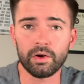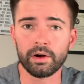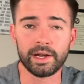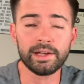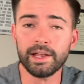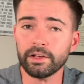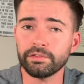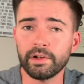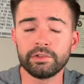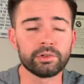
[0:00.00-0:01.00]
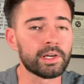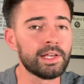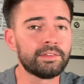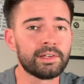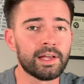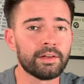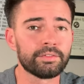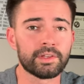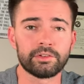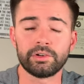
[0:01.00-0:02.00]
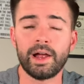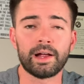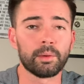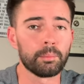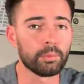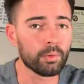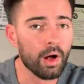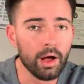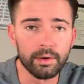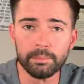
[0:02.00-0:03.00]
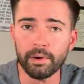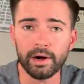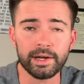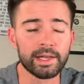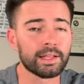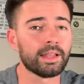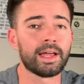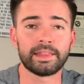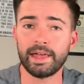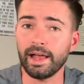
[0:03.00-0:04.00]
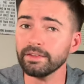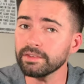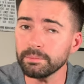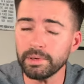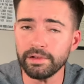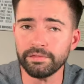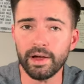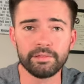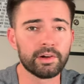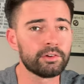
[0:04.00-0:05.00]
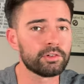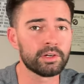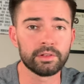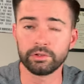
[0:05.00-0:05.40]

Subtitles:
are index funds or ETFs that track a broad market like the S&P 500,